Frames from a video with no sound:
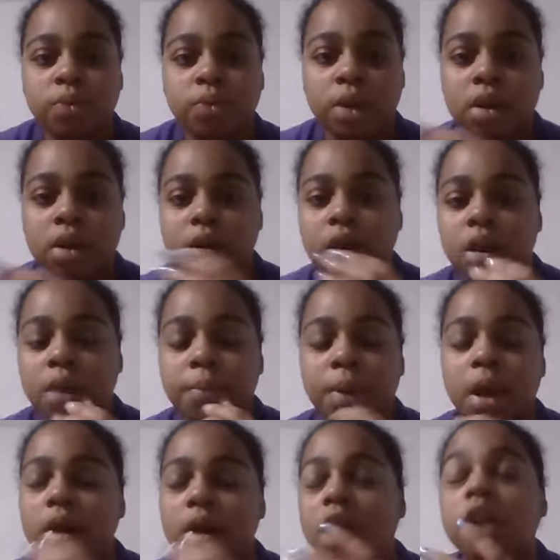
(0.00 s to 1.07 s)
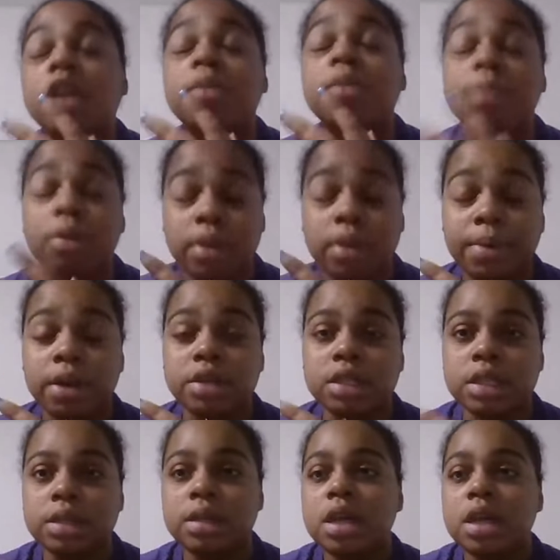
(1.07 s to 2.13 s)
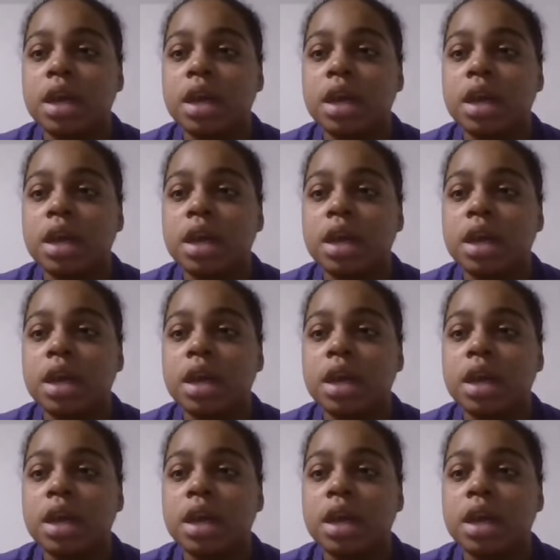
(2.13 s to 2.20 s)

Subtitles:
one or an argument with a person,